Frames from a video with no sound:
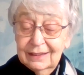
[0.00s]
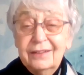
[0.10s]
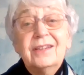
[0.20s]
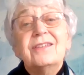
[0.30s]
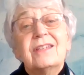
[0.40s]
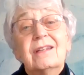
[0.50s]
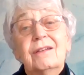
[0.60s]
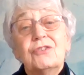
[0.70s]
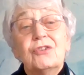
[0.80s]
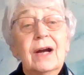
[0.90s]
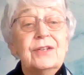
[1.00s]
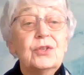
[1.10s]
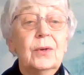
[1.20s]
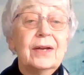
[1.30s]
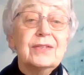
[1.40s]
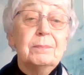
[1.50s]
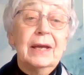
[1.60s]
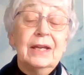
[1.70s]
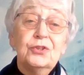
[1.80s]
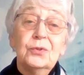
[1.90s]
Others have tried to
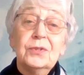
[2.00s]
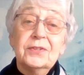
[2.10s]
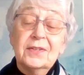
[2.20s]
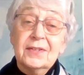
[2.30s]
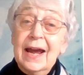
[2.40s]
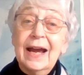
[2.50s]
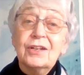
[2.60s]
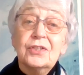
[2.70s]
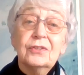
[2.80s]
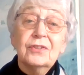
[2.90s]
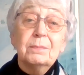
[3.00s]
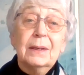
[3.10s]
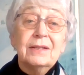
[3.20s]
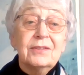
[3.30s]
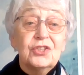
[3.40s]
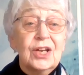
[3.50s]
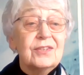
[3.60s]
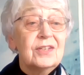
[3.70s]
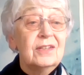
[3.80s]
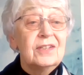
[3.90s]
explain Judas's actions by
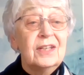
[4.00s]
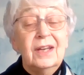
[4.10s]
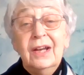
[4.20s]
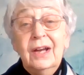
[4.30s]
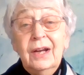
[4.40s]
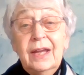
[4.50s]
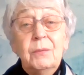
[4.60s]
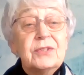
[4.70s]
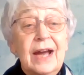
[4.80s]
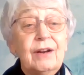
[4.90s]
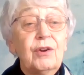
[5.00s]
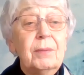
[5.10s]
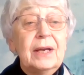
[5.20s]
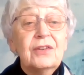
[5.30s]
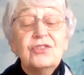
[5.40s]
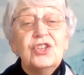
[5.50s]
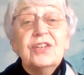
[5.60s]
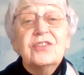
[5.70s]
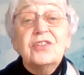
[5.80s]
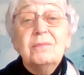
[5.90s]
suggesting that he was angry because
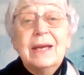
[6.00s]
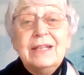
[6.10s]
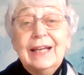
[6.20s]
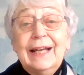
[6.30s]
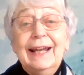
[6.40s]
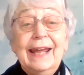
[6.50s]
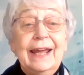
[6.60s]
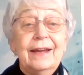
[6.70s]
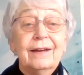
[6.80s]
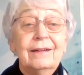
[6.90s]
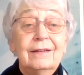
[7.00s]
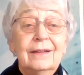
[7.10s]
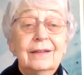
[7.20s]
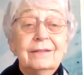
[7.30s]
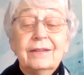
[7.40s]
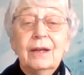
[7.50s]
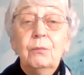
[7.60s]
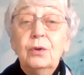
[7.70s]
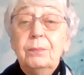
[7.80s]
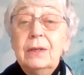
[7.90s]
Jesus had made it clear that there
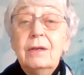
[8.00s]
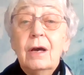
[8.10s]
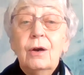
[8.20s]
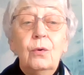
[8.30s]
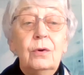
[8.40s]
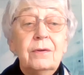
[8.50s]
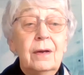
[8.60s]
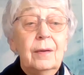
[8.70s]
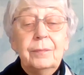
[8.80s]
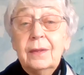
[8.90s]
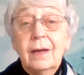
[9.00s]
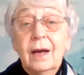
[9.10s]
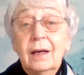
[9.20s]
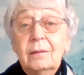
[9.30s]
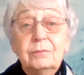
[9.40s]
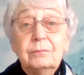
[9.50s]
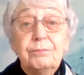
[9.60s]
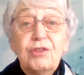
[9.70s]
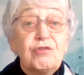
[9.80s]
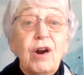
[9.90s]
would be no
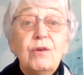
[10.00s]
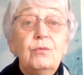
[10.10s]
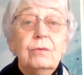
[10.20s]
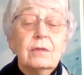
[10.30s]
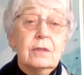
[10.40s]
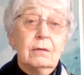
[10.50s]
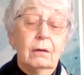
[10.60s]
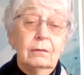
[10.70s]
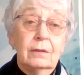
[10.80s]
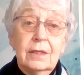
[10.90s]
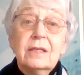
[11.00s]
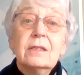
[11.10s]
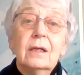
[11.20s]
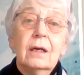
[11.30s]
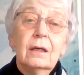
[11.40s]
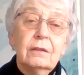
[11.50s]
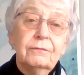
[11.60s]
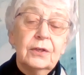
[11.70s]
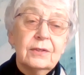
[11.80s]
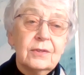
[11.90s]
thrones on this earth
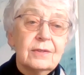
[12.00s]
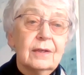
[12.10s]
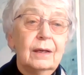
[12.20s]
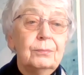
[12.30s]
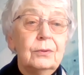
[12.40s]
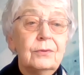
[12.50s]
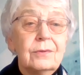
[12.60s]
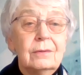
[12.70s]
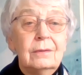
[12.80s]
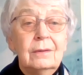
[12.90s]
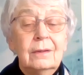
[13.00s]
for his disciples,